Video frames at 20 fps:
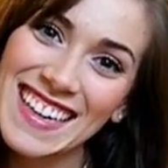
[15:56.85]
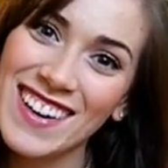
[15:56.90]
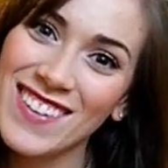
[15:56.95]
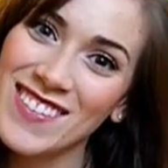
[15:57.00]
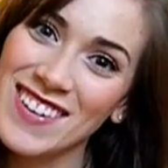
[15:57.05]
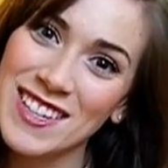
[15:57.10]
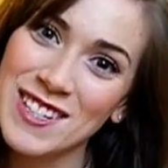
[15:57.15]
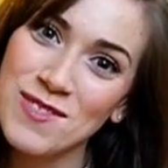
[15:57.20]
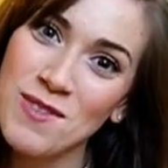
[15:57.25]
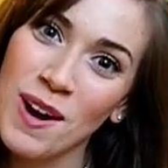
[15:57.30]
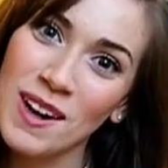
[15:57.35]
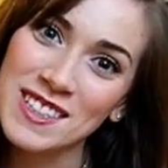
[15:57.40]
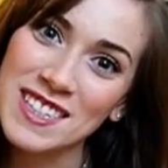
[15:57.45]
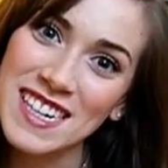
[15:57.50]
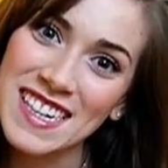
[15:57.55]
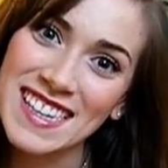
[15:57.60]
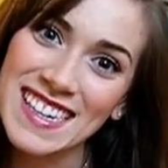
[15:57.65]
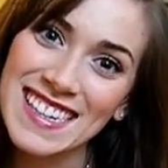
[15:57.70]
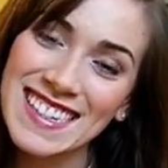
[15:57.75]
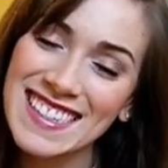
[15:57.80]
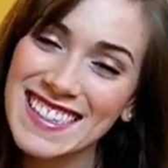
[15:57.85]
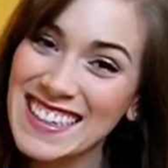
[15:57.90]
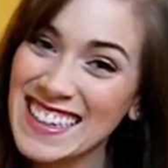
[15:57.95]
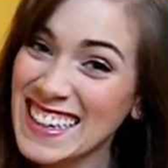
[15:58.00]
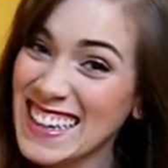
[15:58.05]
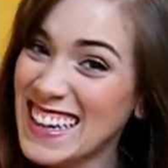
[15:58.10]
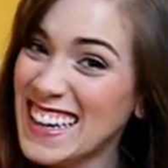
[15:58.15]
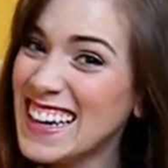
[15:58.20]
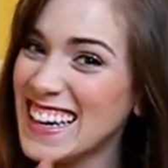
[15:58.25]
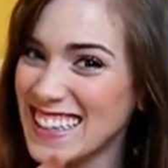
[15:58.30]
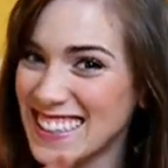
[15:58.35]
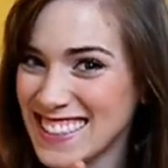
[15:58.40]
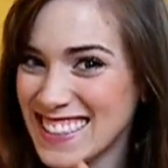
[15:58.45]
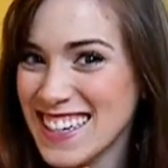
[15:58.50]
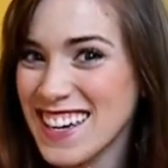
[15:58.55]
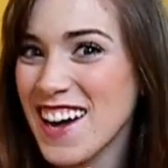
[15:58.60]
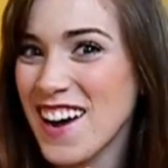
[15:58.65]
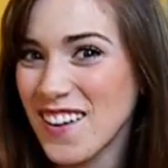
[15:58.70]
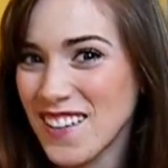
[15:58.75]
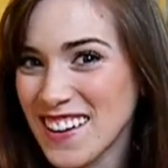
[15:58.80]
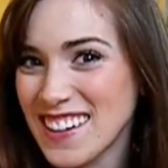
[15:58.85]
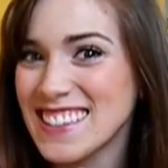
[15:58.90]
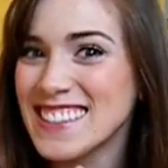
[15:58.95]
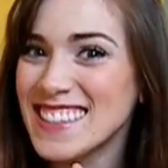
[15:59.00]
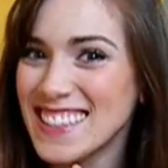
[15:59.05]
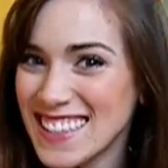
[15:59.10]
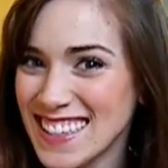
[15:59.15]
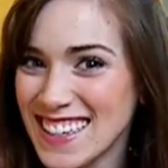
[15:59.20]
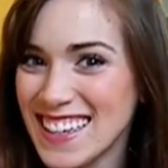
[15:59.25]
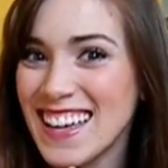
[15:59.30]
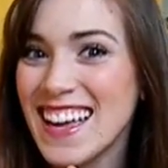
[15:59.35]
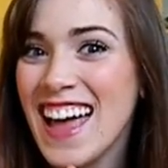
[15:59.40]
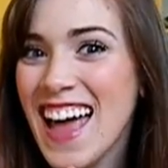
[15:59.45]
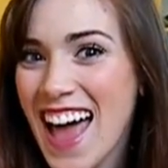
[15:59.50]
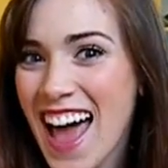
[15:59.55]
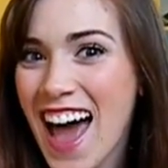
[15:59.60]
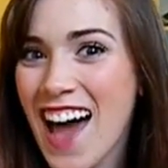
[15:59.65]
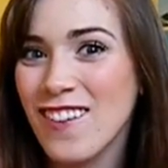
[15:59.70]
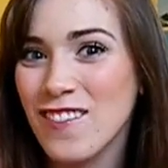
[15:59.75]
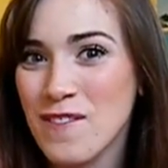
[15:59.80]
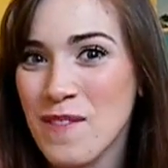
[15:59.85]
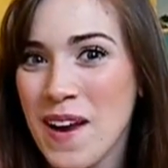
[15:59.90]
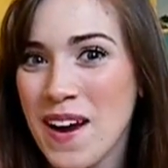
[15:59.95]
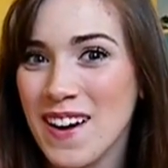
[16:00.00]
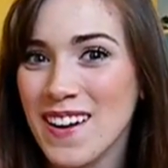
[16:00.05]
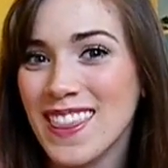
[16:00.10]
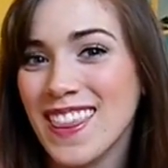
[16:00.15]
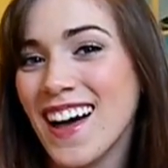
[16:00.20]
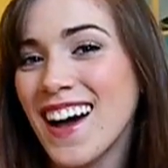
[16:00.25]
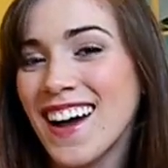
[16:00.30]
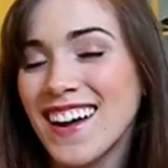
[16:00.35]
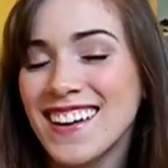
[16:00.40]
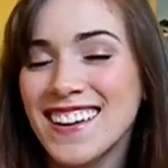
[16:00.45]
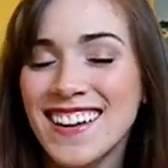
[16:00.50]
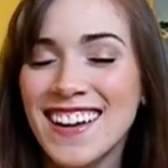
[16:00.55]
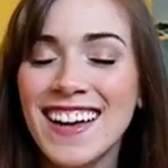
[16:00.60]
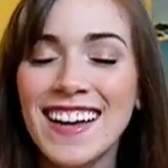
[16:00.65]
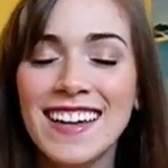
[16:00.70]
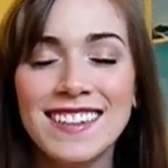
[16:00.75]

if he's watching this, into going to the half marathon.